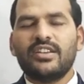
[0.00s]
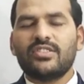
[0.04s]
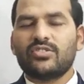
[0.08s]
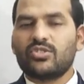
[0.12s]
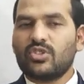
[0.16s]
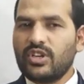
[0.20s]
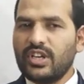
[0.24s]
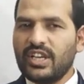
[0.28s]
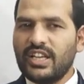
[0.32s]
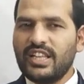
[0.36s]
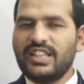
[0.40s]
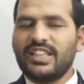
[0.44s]

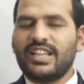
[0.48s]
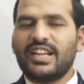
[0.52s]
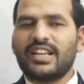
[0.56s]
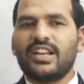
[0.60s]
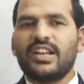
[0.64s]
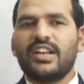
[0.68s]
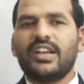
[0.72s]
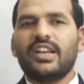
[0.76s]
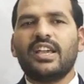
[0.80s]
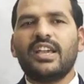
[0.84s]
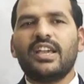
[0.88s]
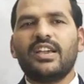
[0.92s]
So in
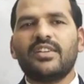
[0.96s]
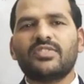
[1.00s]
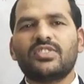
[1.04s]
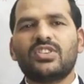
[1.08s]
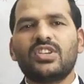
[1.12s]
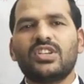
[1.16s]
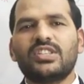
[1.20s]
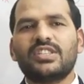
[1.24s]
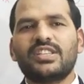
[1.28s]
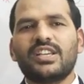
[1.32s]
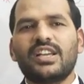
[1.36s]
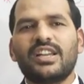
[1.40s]
that
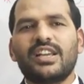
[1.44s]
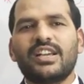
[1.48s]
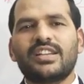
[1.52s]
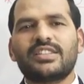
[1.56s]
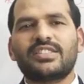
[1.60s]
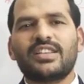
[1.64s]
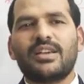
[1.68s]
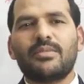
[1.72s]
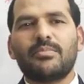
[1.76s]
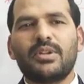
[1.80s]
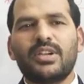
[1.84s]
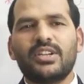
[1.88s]
DFCCL
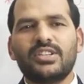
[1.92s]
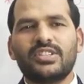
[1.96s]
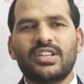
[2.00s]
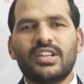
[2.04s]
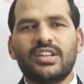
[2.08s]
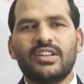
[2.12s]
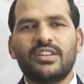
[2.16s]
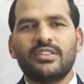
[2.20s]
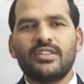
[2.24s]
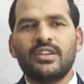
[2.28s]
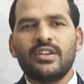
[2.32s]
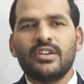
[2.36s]

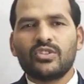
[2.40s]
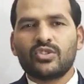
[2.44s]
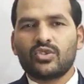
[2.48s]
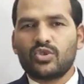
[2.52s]
examination,